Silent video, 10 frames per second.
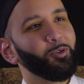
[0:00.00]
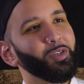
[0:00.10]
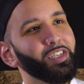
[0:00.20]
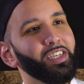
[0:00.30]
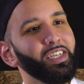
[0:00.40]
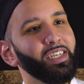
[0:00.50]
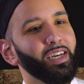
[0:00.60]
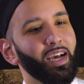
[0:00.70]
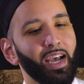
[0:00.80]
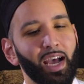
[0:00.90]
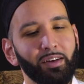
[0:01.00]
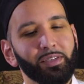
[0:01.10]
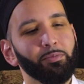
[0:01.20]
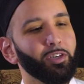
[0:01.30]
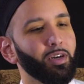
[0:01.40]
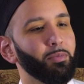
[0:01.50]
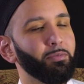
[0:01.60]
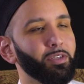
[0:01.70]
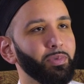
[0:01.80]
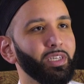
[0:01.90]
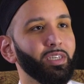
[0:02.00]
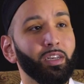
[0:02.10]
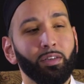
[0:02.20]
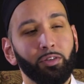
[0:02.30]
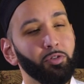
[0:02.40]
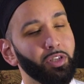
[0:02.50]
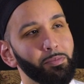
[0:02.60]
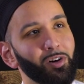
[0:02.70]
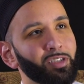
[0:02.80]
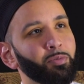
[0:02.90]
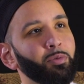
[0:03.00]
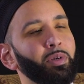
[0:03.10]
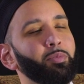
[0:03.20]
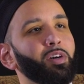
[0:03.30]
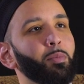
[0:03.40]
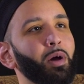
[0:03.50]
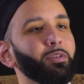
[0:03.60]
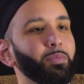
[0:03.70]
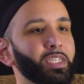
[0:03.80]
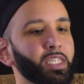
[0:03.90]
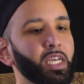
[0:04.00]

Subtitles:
to a city, I have someone come up to me, and usually multiple people come up to me and